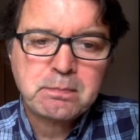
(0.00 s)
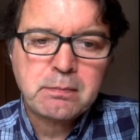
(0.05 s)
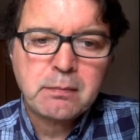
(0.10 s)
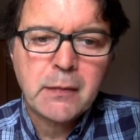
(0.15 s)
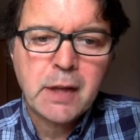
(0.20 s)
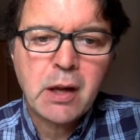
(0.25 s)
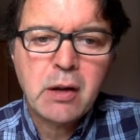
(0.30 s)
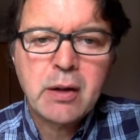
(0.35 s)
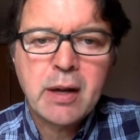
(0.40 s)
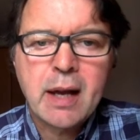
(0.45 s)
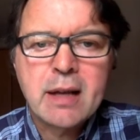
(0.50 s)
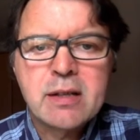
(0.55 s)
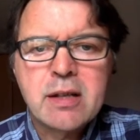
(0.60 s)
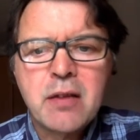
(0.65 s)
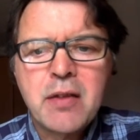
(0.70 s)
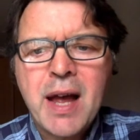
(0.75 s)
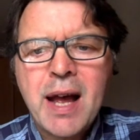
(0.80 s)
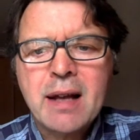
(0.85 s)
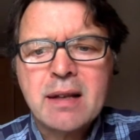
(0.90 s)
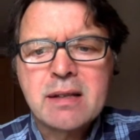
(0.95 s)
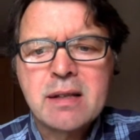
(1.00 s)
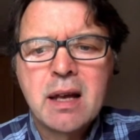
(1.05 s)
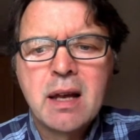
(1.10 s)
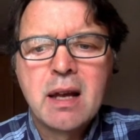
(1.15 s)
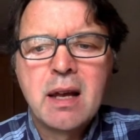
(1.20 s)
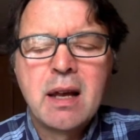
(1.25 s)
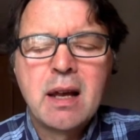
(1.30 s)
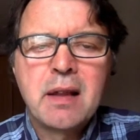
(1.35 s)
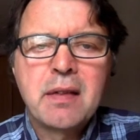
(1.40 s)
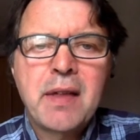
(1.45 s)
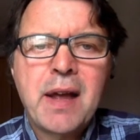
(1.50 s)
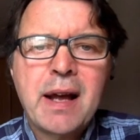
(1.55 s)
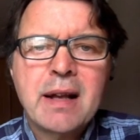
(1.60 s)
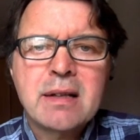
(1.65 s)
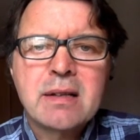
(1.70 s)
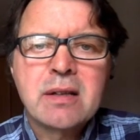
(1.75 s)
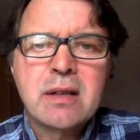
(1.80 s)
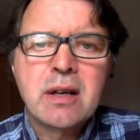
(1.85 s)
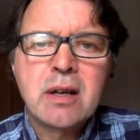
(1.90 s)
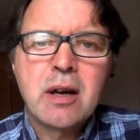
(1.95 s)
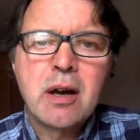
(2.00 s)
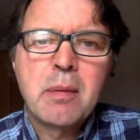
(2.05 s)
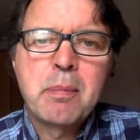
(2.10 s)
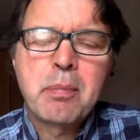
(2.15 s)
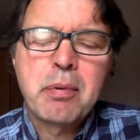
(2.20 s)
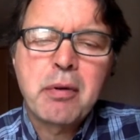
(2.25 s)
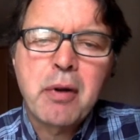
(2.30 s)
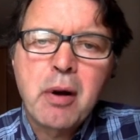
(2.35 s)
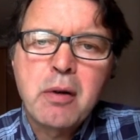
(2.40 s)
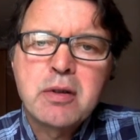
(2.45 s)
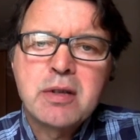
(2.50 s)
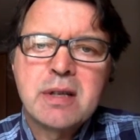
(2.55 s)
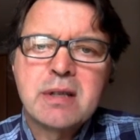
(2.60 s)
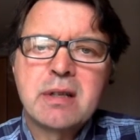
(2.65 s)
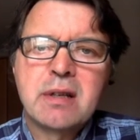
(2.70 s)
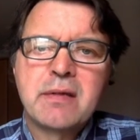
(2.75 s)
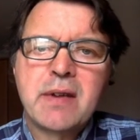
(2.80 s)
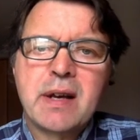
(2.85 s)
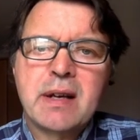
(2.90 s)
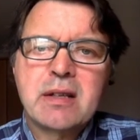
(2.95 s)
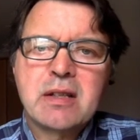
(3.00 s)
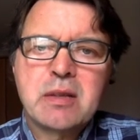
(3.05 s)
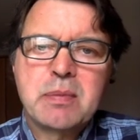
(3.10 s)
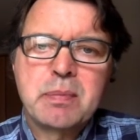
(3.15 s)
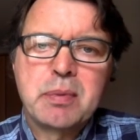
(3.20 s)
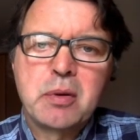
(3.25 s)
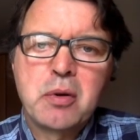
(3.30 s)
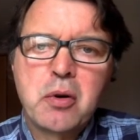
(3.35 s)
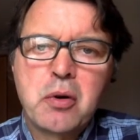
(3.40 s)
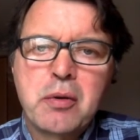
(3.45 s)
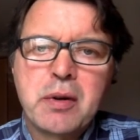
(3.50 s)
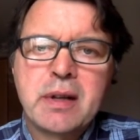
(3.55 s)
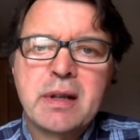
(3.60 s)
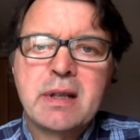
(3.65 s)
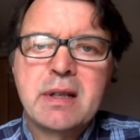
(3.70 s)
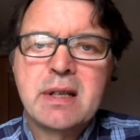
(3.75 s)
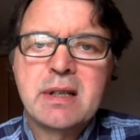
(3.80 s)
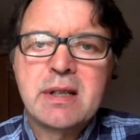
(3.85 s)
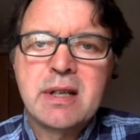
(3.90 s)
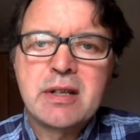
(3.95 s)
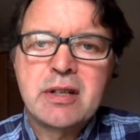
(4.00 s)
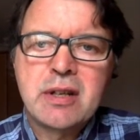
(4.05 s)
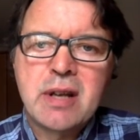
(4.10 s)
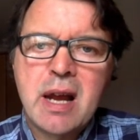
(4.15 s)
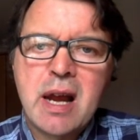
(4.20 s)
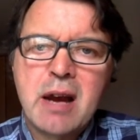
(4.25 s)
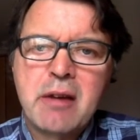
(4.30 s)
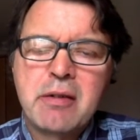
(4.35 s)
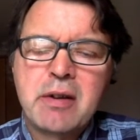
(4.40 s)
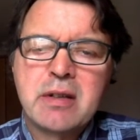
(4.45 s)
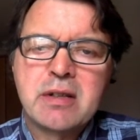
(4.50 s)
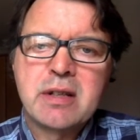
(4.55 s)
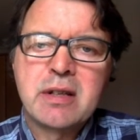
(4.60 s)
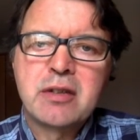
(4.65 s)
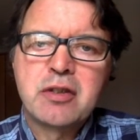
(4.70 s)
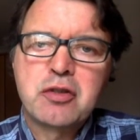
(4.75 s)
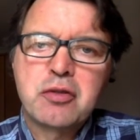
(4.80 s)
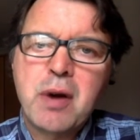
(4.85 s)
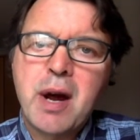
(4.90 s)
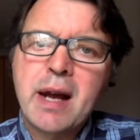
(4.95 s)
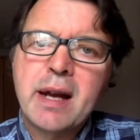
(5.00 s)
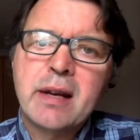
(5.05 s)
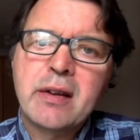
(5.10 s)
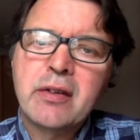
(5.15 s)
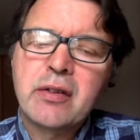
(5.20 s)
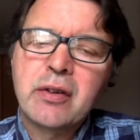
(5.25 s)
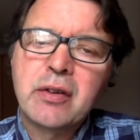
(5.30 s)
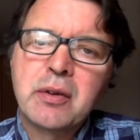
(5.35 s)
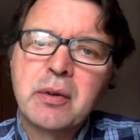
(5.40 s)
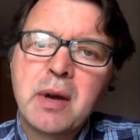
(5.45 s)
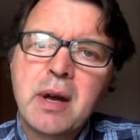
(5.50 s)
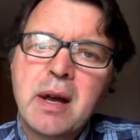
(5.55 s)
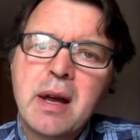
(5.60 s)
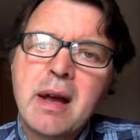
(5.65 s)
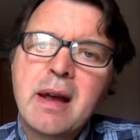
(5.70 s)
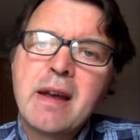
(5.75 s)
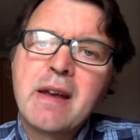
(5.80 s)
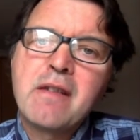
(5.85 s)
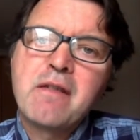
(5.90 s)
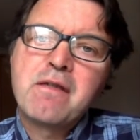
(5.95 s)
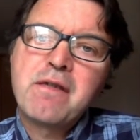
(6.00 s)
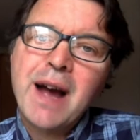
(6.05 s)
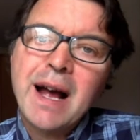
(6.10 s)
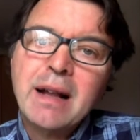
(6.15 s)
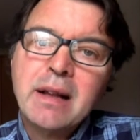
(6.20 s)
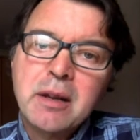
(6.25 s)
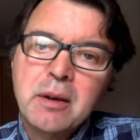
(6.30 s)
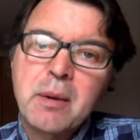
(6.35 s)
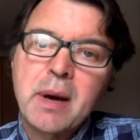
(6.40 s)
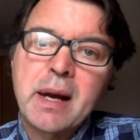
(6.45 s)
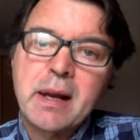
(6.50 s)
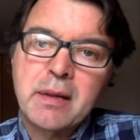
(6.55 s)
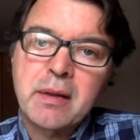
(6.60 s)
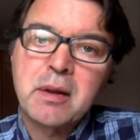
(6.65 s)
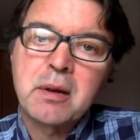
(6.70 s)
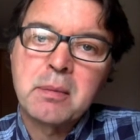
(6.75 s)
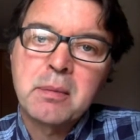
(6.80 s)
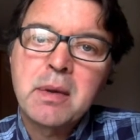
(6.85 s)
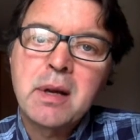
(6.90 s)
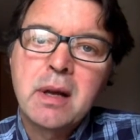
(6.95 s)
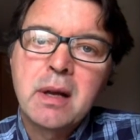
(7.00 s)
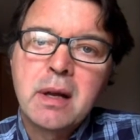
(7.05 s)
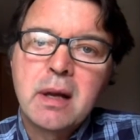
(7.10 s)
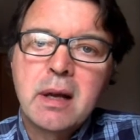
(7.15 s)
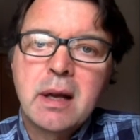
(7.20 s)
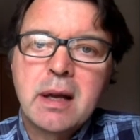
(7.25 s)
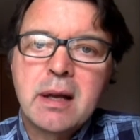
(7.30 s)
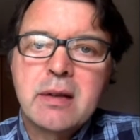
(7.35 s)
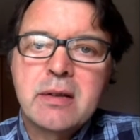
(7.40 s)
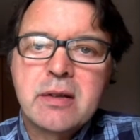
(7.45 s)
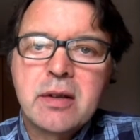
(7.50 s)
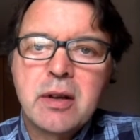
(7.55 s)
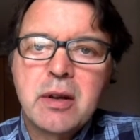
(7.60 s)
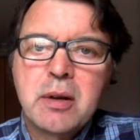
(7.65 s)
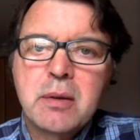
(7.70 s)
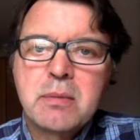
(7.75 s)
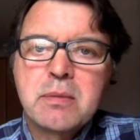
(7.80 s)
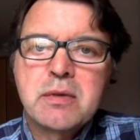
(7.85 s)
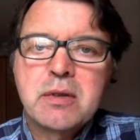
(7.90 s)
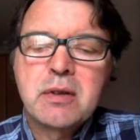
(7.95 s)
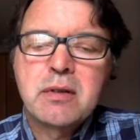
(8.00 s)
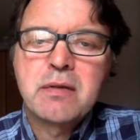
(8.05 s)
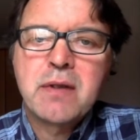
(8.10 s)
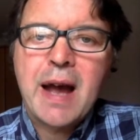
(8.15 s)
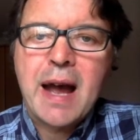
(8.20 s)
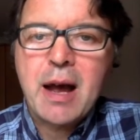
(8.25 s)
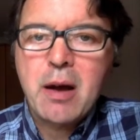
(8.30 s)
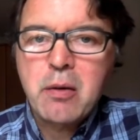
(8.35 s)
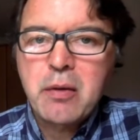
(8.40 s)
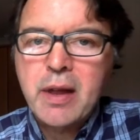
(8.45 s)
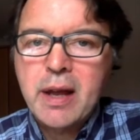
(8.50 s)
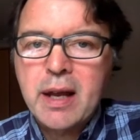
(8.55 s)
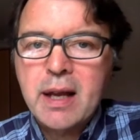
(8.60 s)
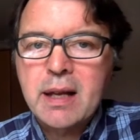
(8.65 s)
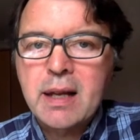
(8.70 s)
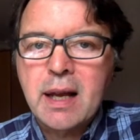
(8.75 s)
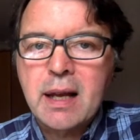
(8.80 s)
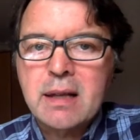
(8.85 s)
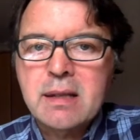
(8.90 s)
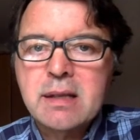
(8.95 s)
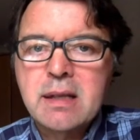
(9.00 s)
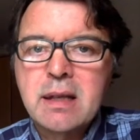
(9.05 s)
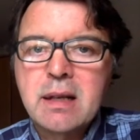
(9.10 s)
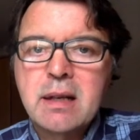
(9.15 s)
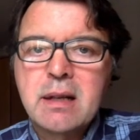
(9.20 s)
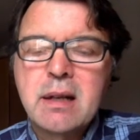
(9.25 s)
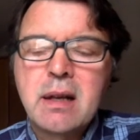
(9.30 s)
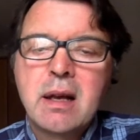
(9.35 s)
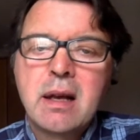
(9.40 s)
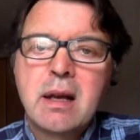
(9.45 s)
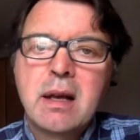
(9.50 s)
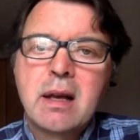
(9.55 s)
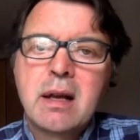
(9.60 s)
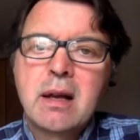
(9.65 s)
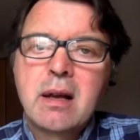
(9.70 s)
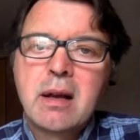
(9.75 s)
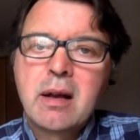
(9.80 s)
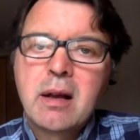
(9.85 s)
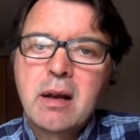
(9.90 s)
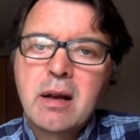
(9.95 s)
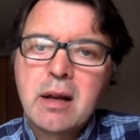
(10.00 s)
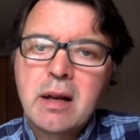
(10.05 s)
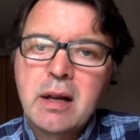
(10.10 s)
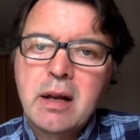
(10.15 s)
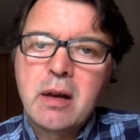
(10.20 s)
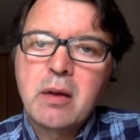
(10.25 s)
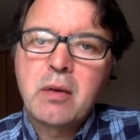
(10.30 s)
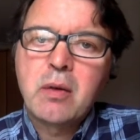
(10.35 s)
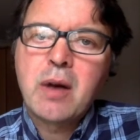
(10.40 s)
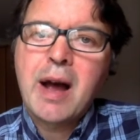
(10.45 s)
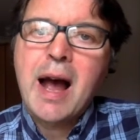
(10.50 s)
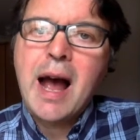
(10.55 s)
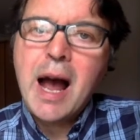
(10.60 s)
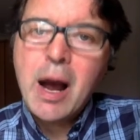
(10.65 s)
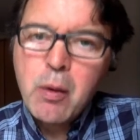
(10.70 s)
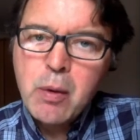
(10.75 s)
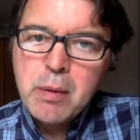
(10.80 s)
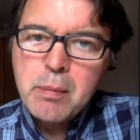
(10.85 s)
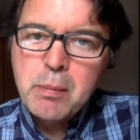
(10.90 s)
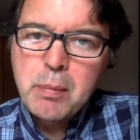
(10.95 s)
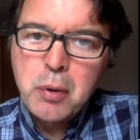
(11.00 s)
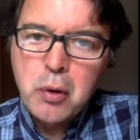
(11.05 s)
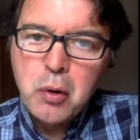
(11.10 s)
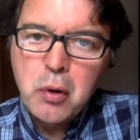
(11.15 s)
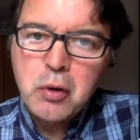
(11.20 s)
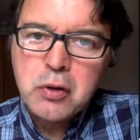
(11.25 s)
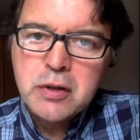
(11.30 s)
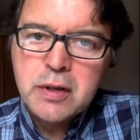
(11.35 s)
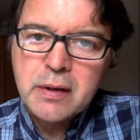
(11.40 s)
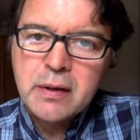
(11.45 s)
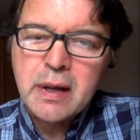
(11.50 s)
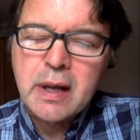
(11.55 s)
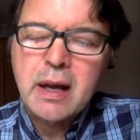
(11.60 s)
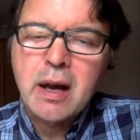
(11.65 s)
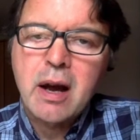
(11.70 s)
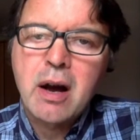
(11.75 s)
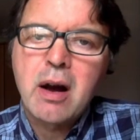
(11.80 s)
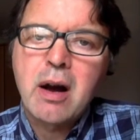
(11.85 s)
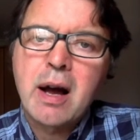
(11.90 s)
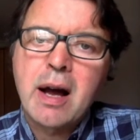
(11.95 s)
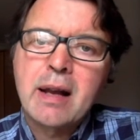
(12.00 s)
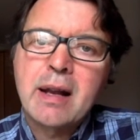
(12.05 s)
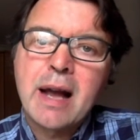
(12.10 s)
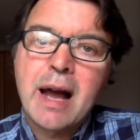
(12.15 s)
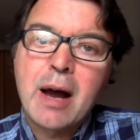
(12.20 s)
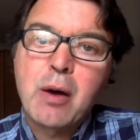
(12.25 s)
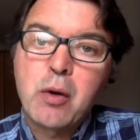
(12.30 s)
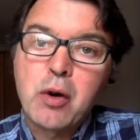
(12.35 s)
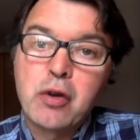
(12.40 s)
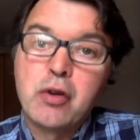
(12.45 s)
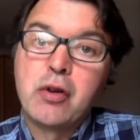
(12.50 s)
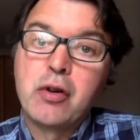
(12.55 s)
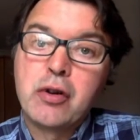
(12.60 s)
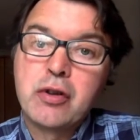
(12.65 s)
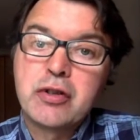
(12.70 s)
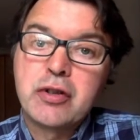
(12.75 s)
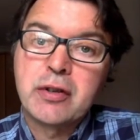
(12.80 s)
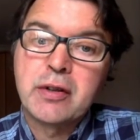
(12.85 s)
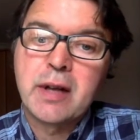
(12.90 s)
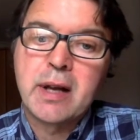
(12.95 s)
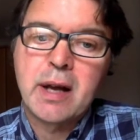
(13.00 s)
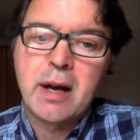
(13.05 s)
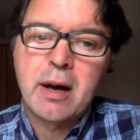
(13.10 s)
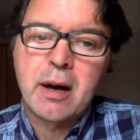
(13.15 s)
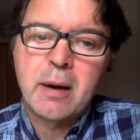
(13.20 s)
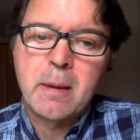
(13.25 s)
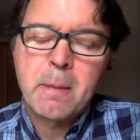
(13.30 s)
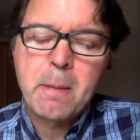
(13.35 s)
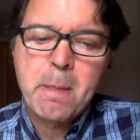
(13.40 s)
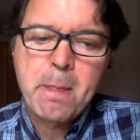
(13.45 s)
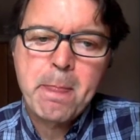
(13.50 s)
Okay, so that's a process of exploring the decision areas and trying to evaluate them in terms of how they're connected, how important they are and how urgent they are.